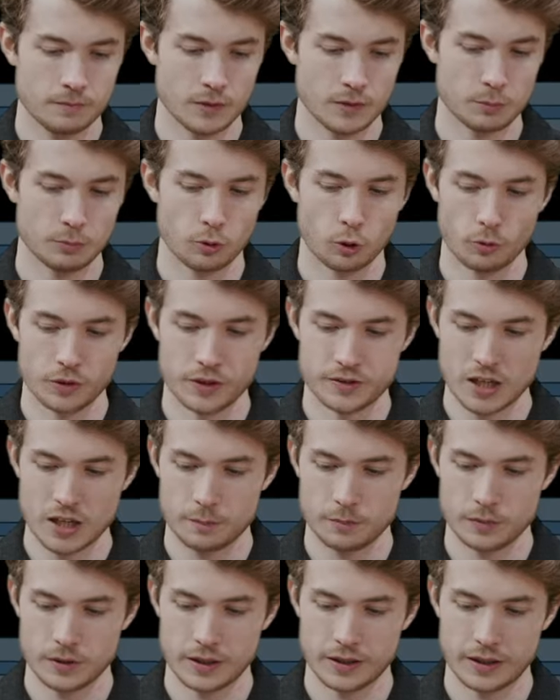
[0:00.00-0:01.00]
Let me pull this
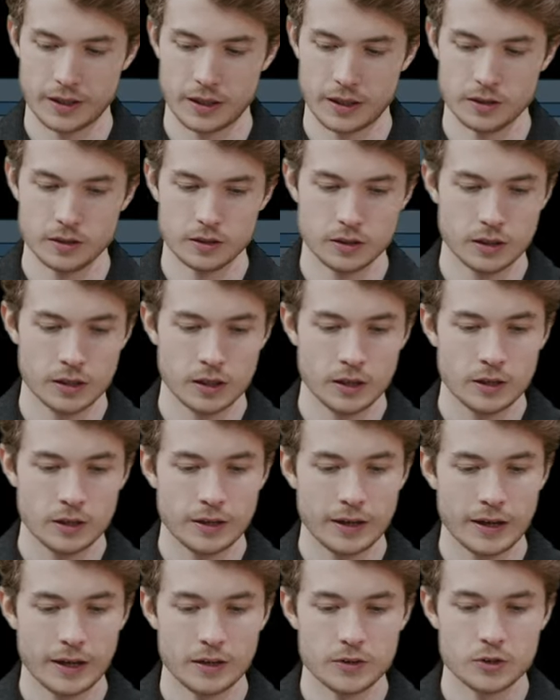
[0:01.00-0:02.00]
up again.
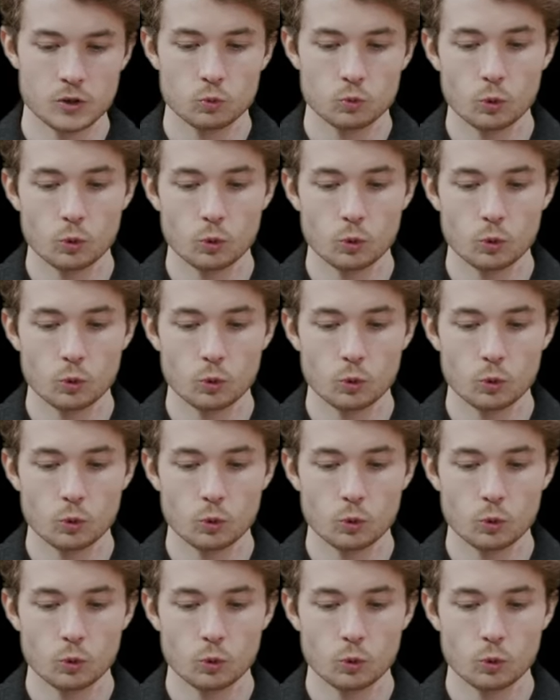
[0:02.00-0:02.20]
And